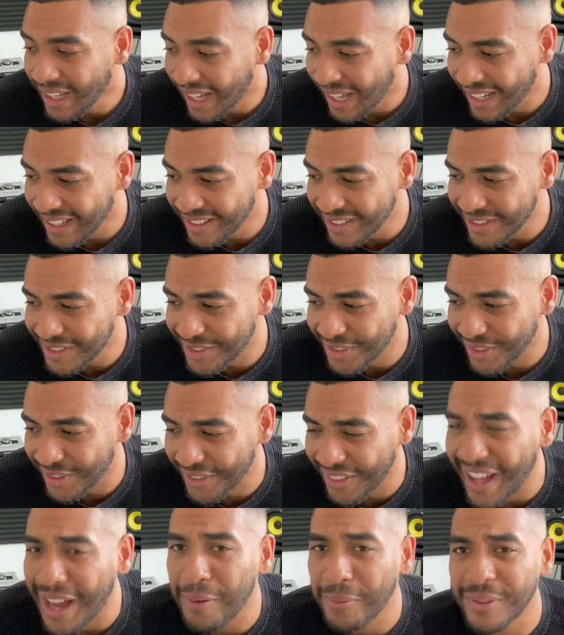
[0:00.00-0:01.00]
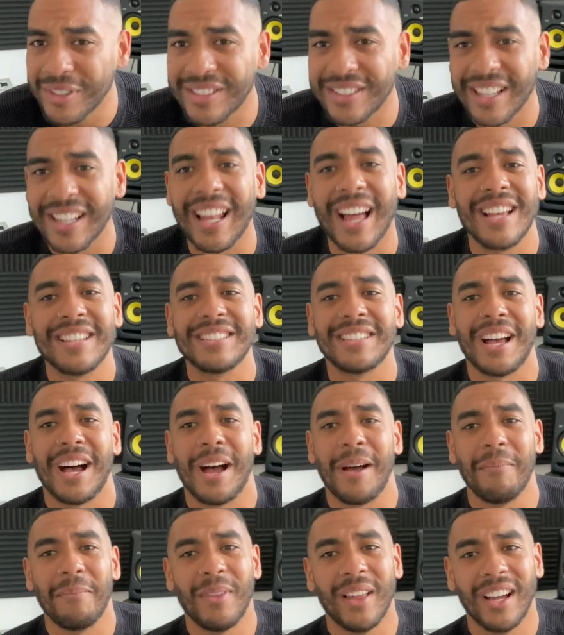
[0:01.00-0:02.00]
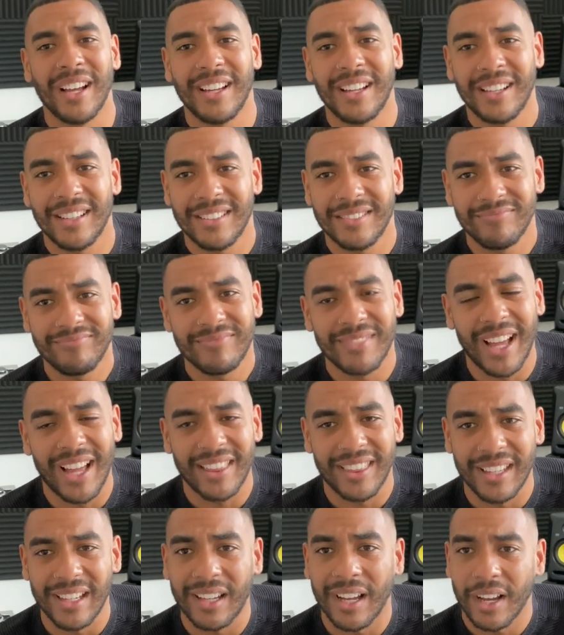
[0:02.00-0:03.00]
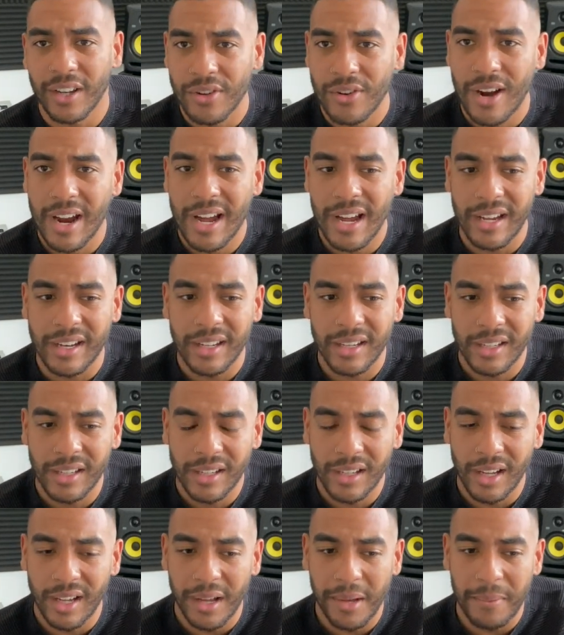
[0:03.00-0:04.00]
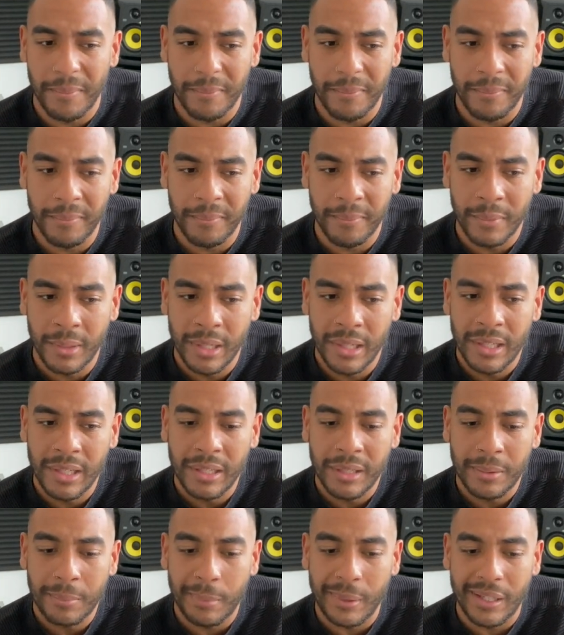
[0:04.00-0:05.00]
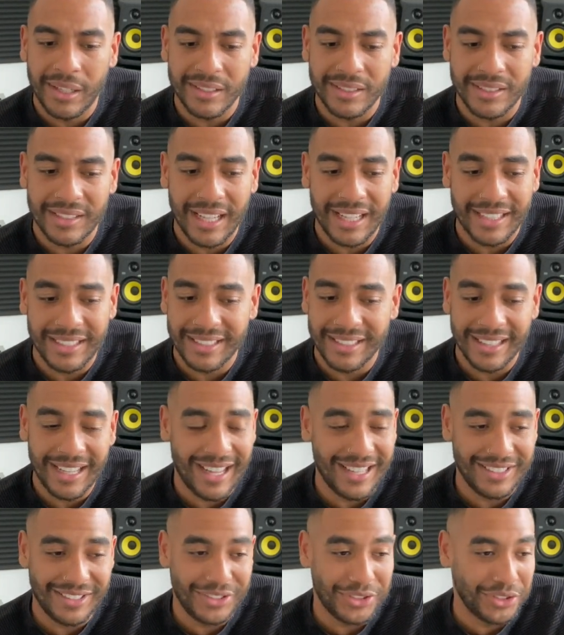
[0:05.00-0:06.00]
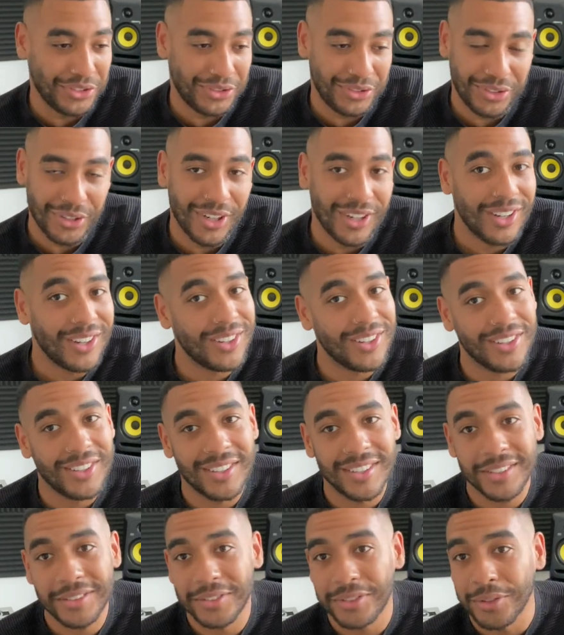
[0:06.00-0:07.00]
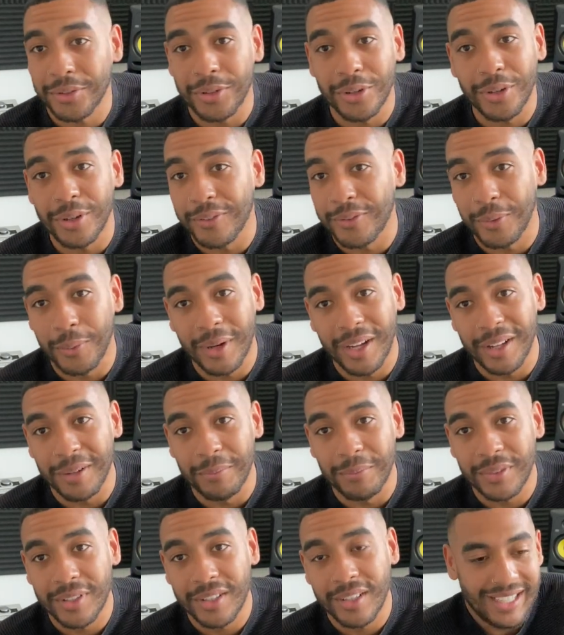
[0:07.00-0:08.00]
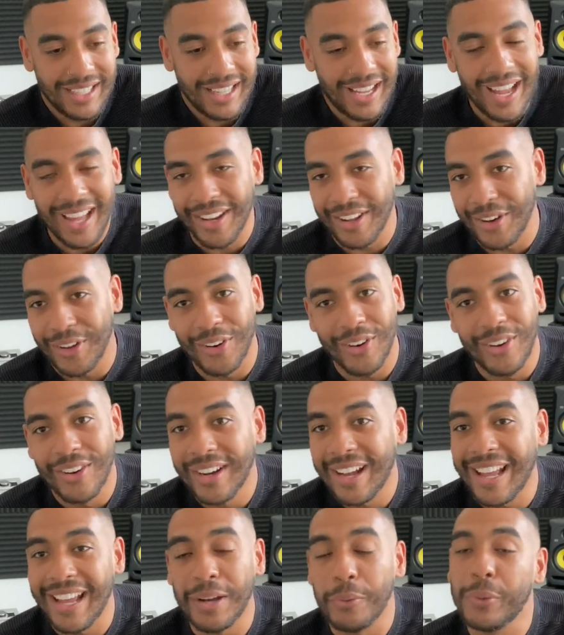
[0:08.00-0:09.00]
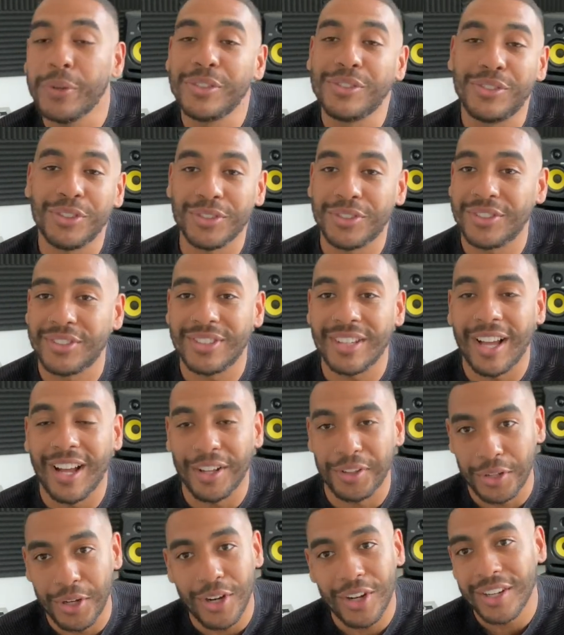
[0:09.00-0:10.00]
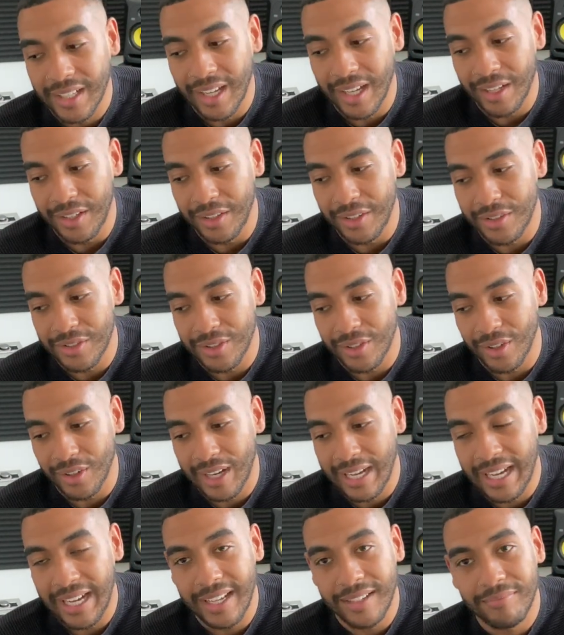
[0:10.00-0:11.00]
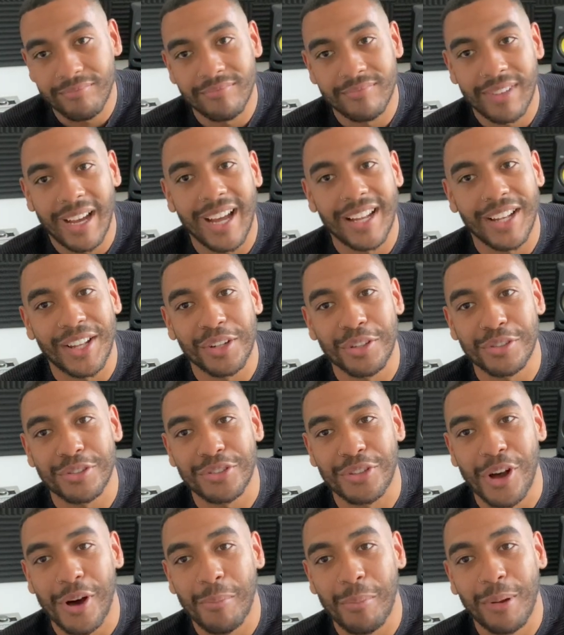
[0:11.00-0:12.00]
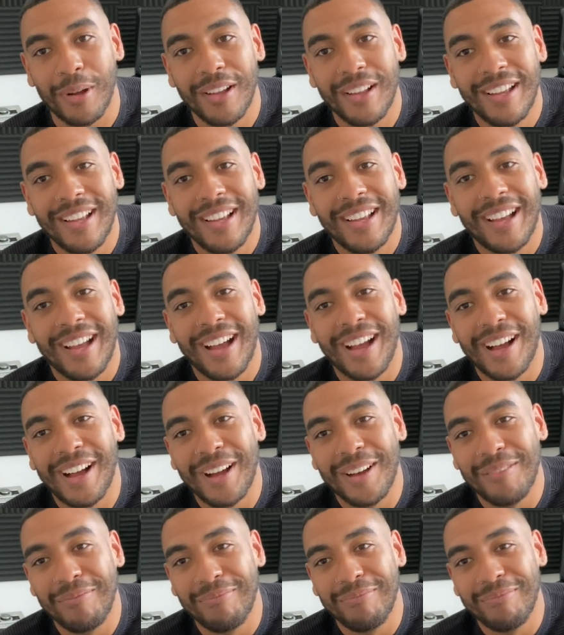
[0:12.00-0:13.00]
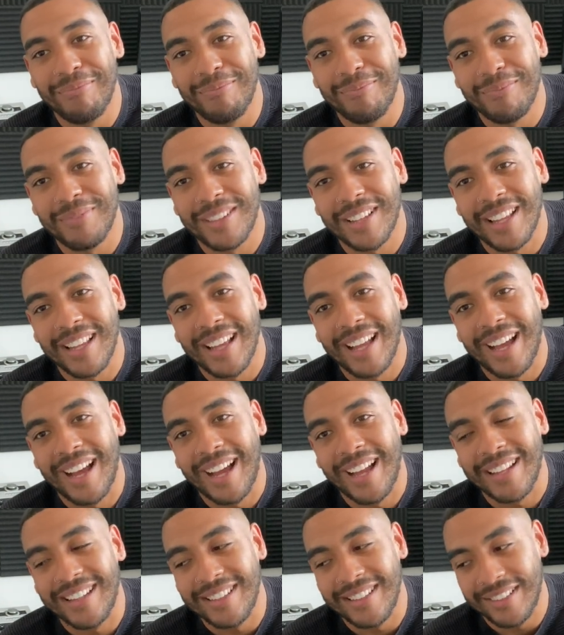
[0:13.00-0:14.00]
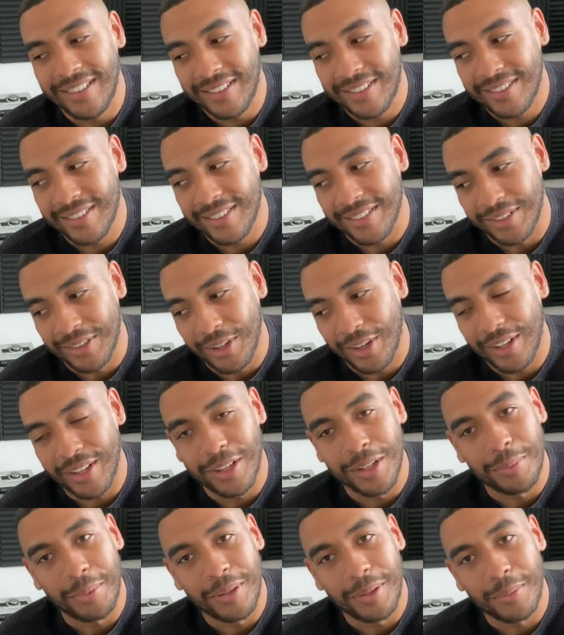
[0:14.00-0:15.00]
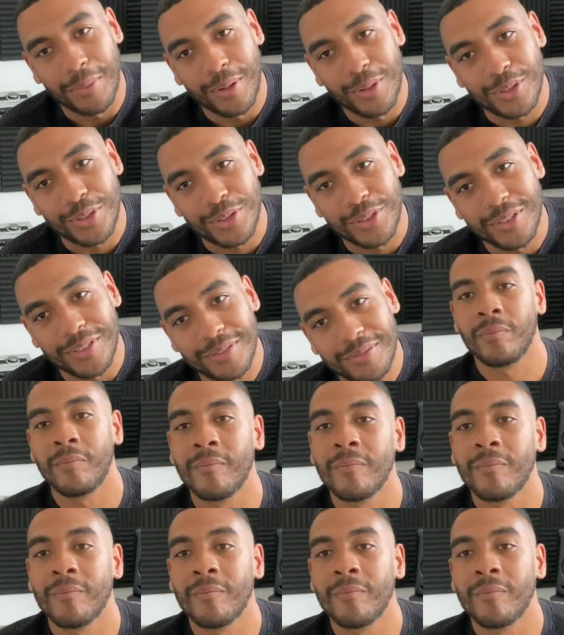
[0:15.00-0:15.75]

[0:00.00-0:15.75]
and so that was the last time that I think I cried, um, because like I just got so overwhelmed. I don't know. It was just a lot, and so I had a little sob. Um, and got a little bit emotional.